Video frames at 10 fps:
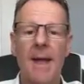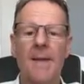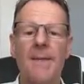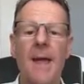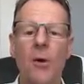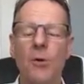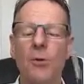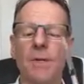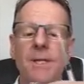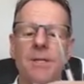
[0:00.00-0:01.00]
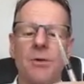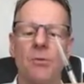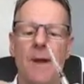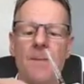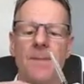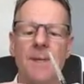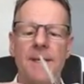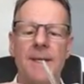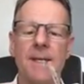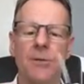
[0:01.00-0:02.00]
and now you need to grab the
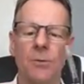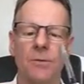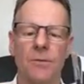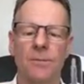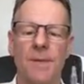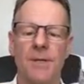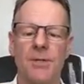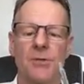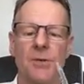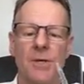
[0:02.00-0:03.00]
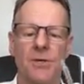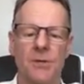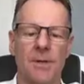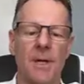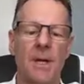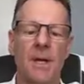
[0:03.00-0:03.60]
needle for administration.